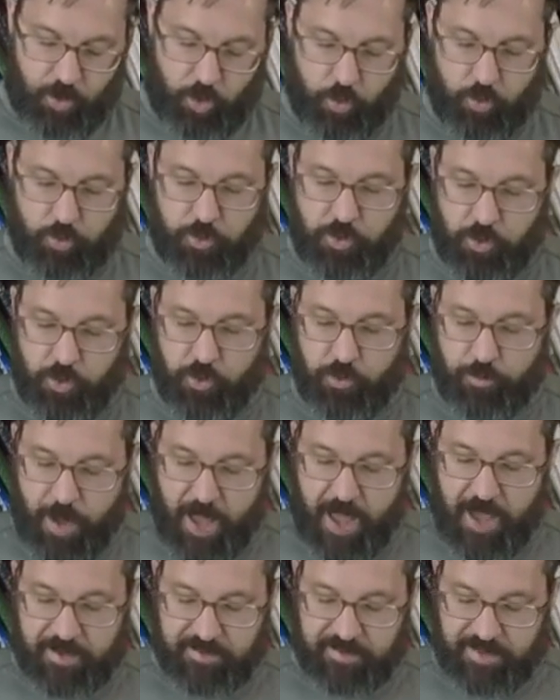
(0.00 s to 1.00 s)
who knew
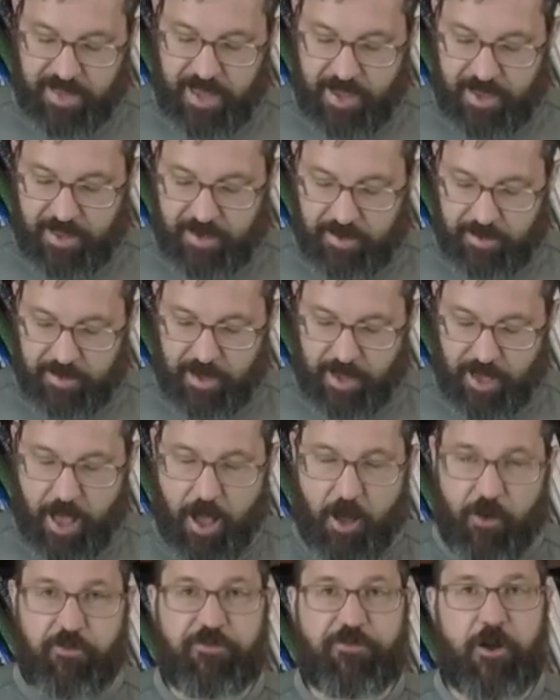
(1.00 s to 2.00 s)
back then
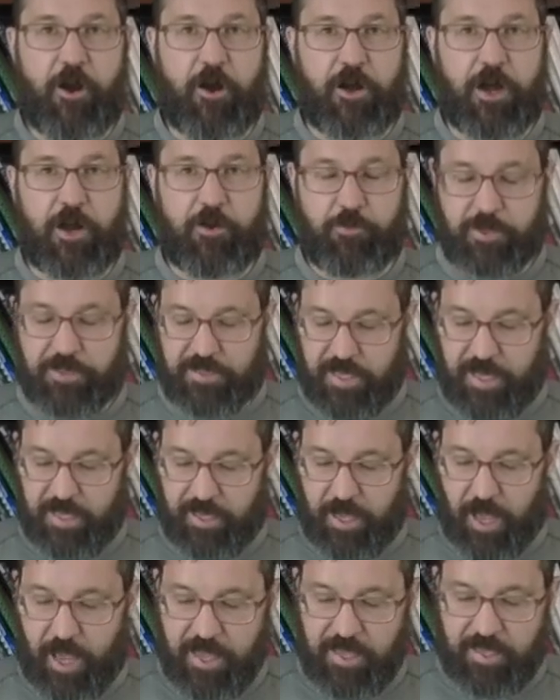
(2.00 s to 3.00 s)
how far I would
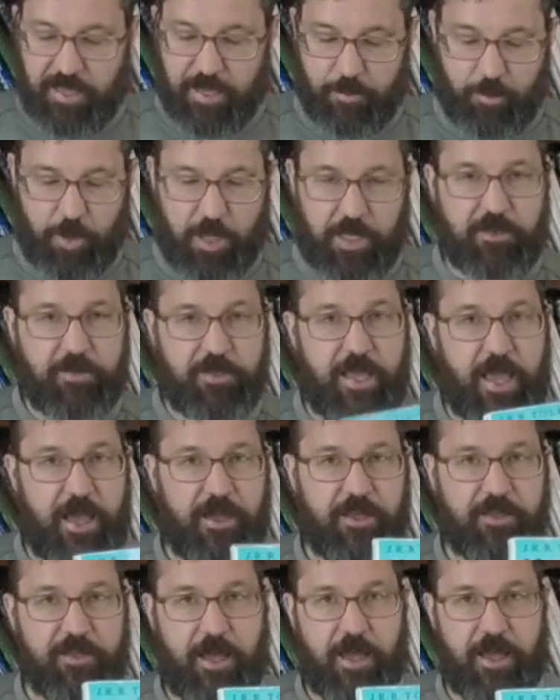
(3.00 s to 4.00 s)
take hiking? But
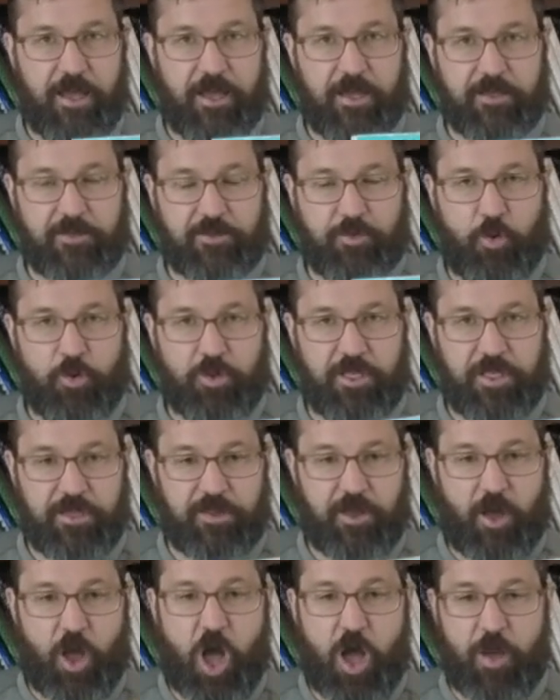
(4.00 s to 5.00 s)
yeah,
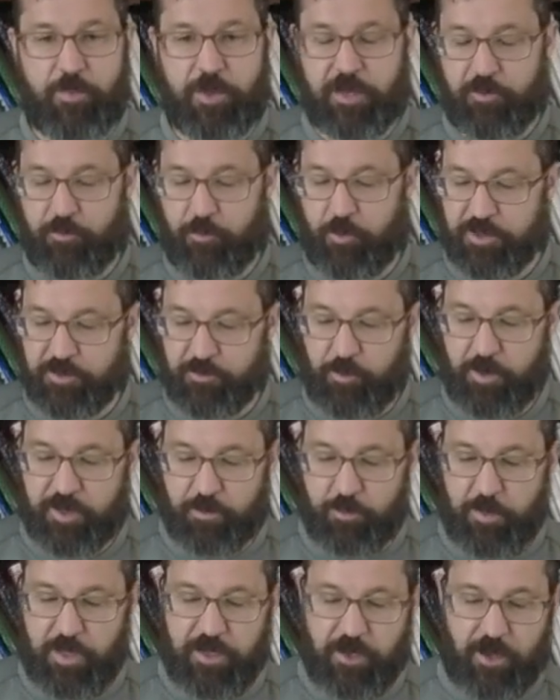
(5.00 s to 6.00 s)
Tolkien, the Hobbit, was
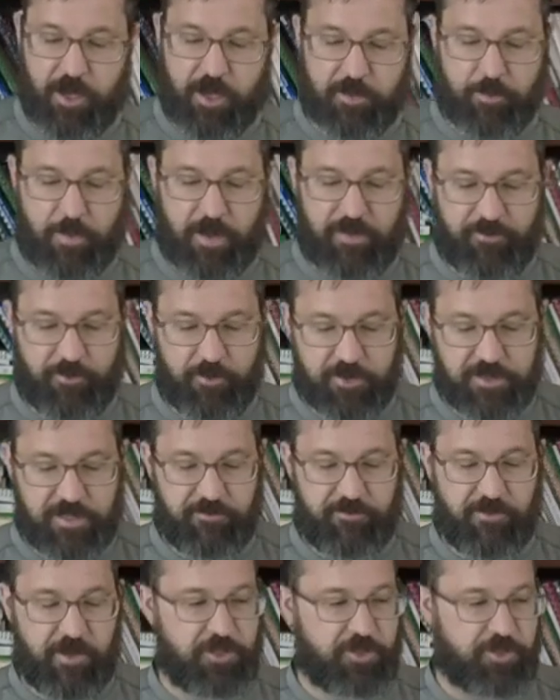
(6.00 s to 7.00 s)
with me on my first
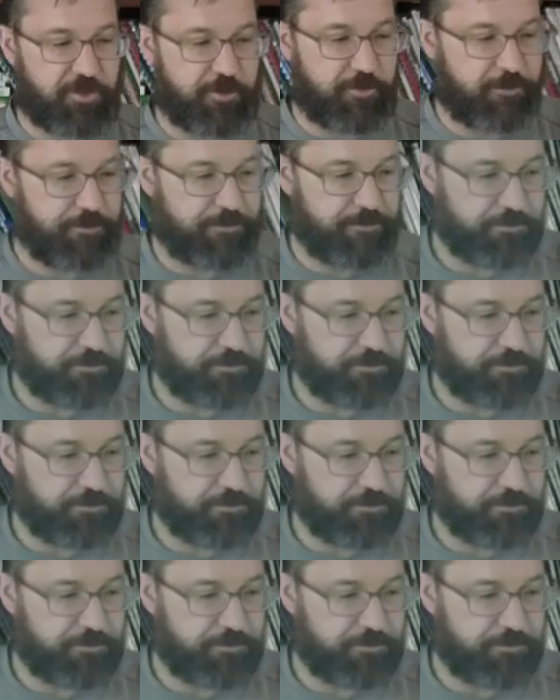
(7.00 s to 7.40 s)
adventure.